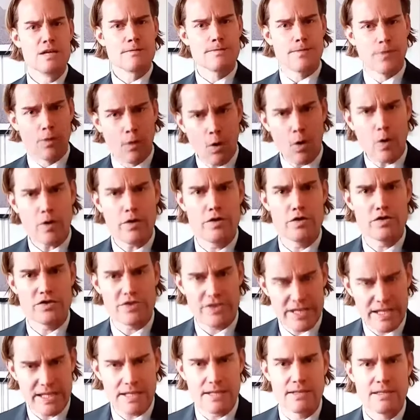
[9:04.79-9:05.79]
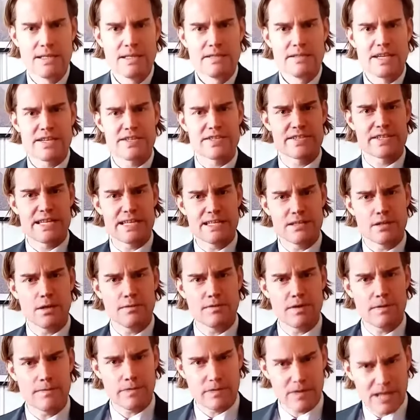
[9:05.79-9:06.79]
for, you see, the sin
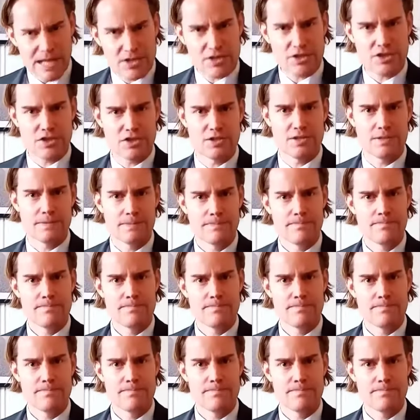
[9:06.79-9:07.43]
of the flesh.